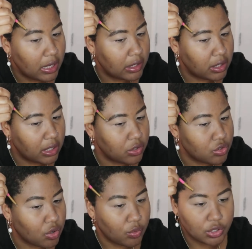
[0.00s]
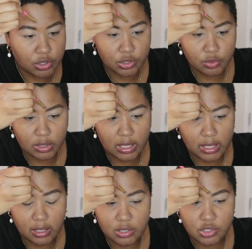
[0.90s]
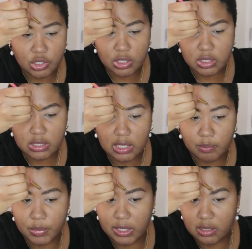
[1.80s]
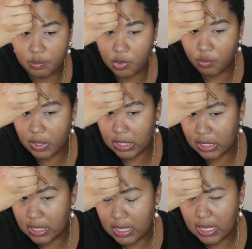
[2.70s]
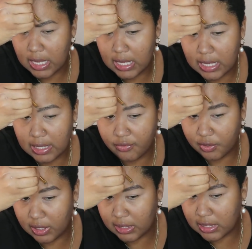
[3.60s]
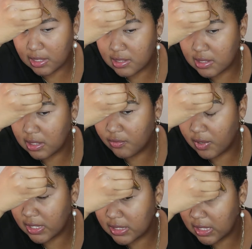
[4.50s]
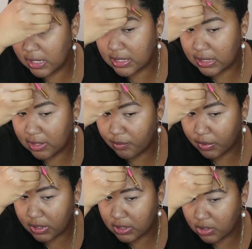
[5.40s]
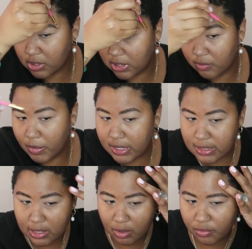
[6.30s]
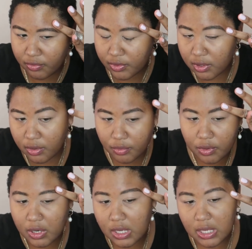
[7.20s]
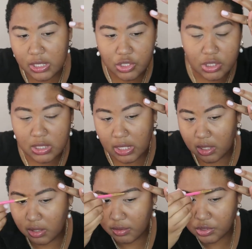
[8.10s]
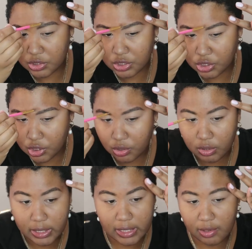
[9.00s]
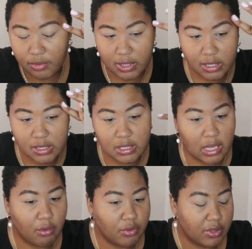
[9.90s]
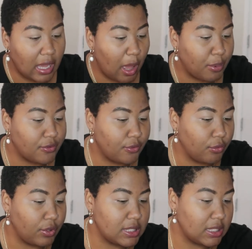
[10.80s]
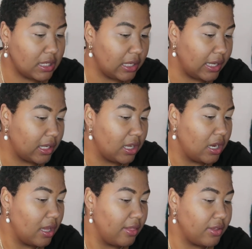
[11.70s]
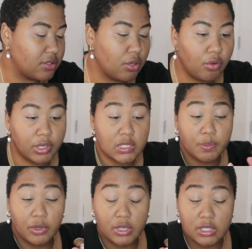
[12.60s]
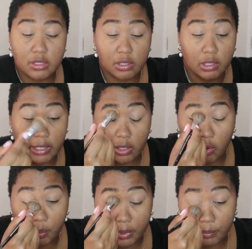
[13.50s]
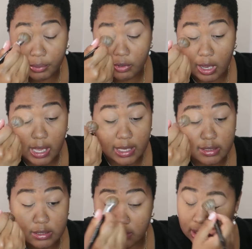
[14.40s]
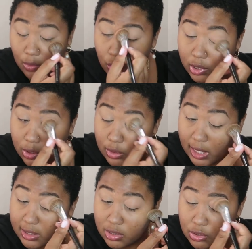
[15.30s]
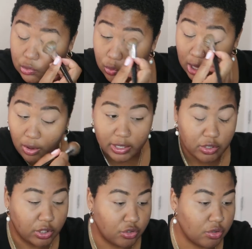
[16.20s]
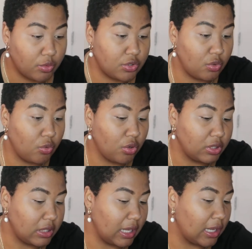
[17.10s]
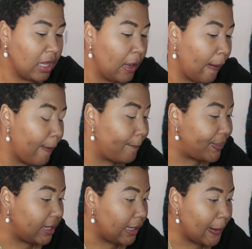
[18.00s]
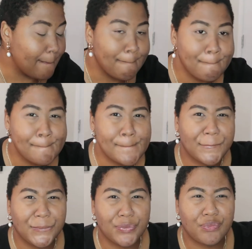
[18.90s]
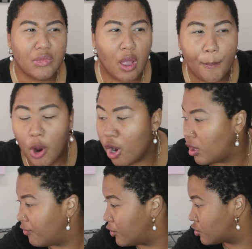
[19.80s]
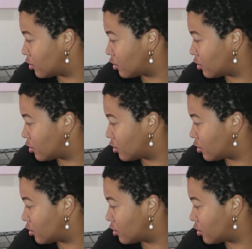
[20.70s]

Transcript: and enjoy what you do and like, just like be in the moment. And I feel like that is an advice that I need to give, continue to give myself, you know? It's just like, just chill. Like everything's, everything happens for a reason. And like this whole experience is going to like open up your eyes to like, what do you like to do? How can you contribute to the world and like be a part of the